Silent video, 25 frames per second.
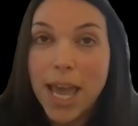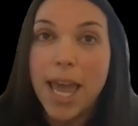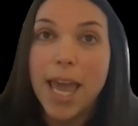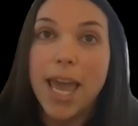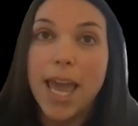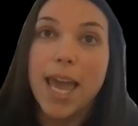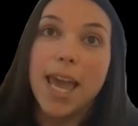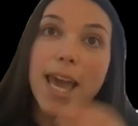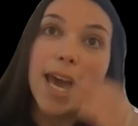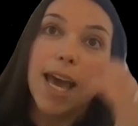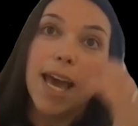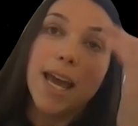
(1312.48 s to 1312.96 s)

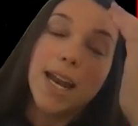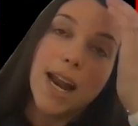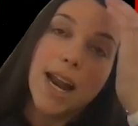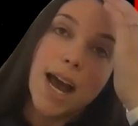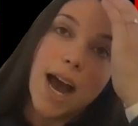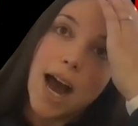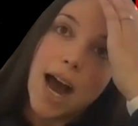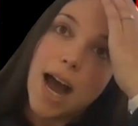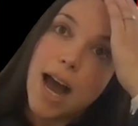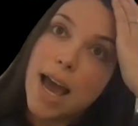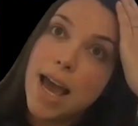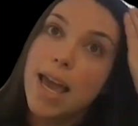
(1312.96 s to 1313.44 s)
And
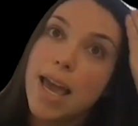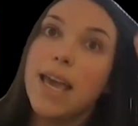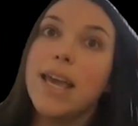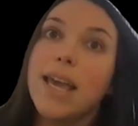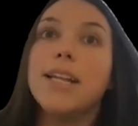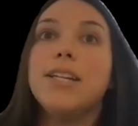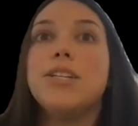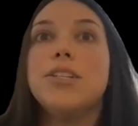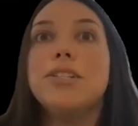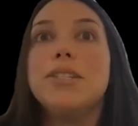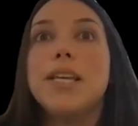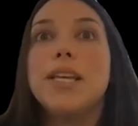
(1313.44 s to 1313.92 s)
I
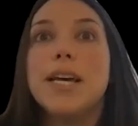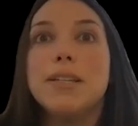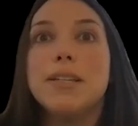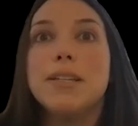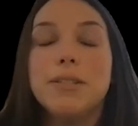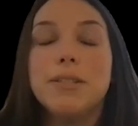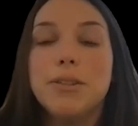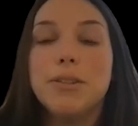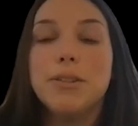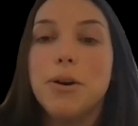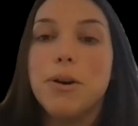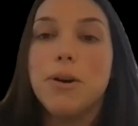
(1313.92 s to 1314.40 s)
just get
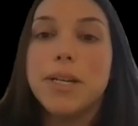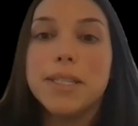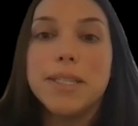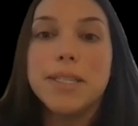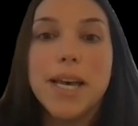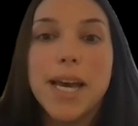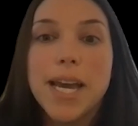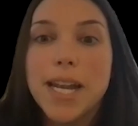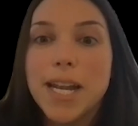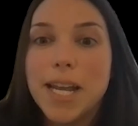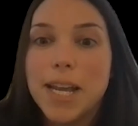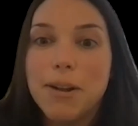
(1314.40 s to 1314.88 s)
so
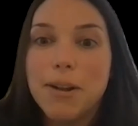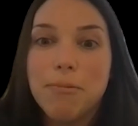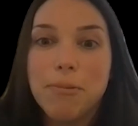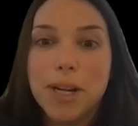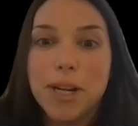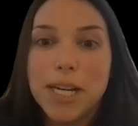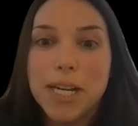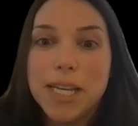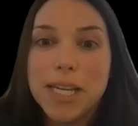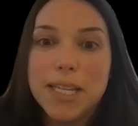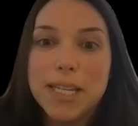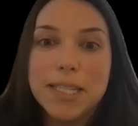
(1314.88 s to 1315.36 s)
excited
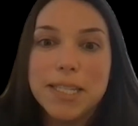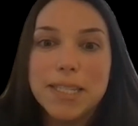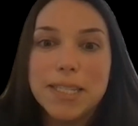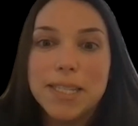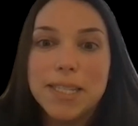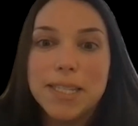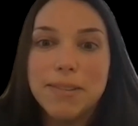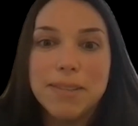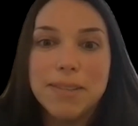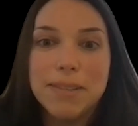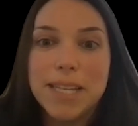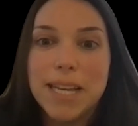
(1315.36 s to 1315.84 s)
when he
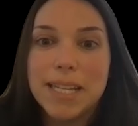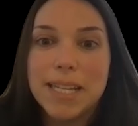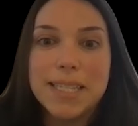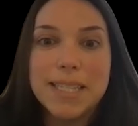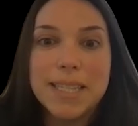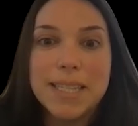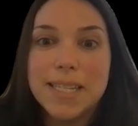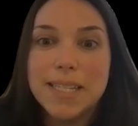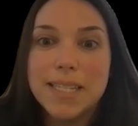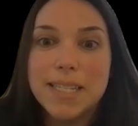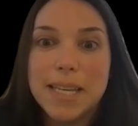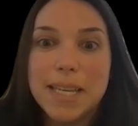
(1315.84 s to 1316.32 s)
sets
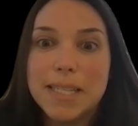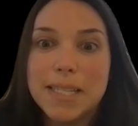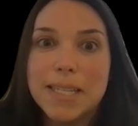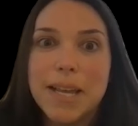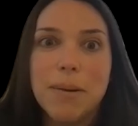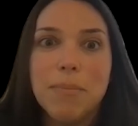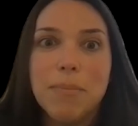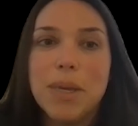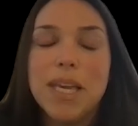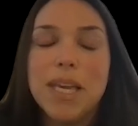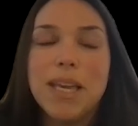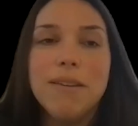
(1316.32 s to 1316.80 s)
these things
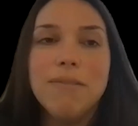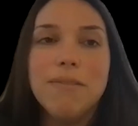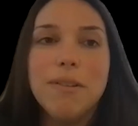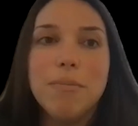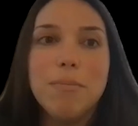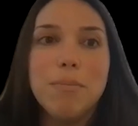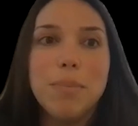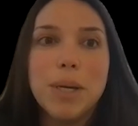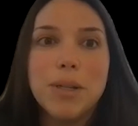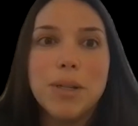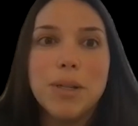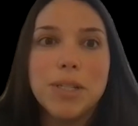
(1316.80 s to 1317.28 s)
up. He even
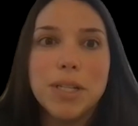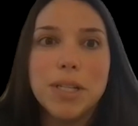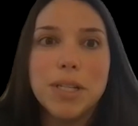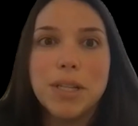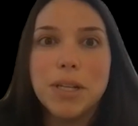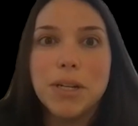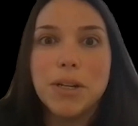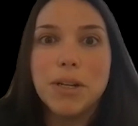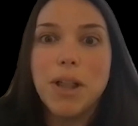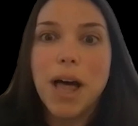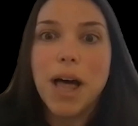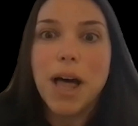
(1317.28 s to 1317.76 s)
built a
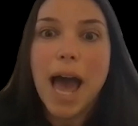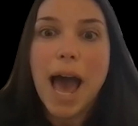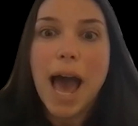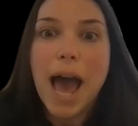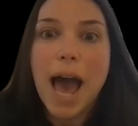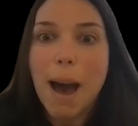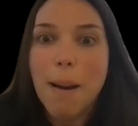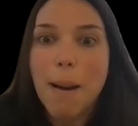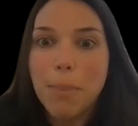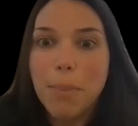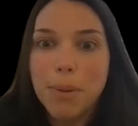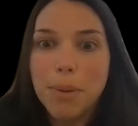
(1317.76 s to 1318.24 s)
little
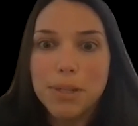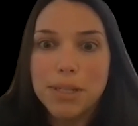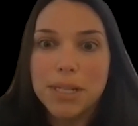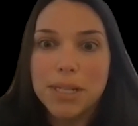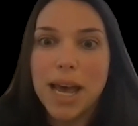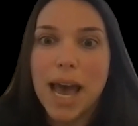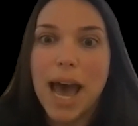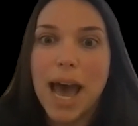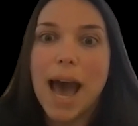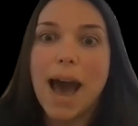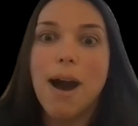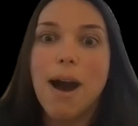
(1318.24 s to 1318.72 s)
app to
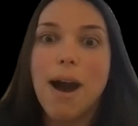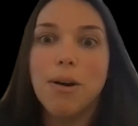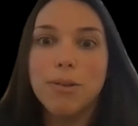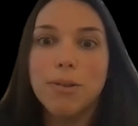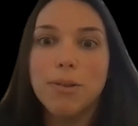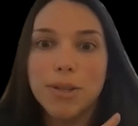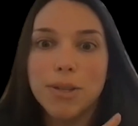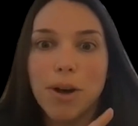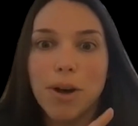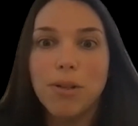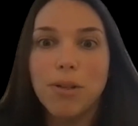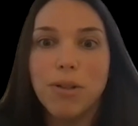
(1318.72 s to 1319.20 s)

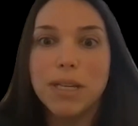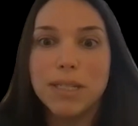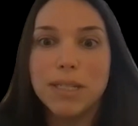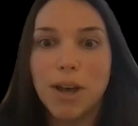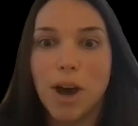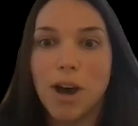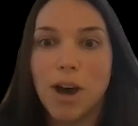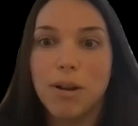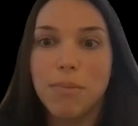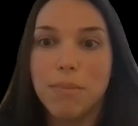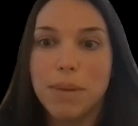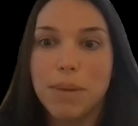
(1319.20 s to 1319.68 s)
house all these
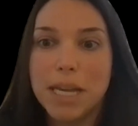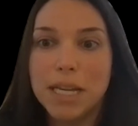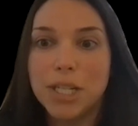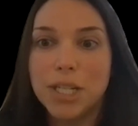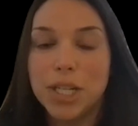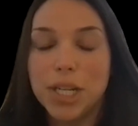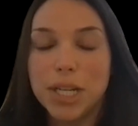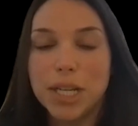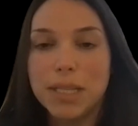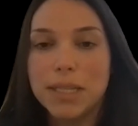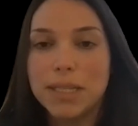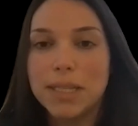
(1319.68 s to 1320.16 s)

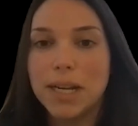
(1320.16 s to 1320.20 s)
automations.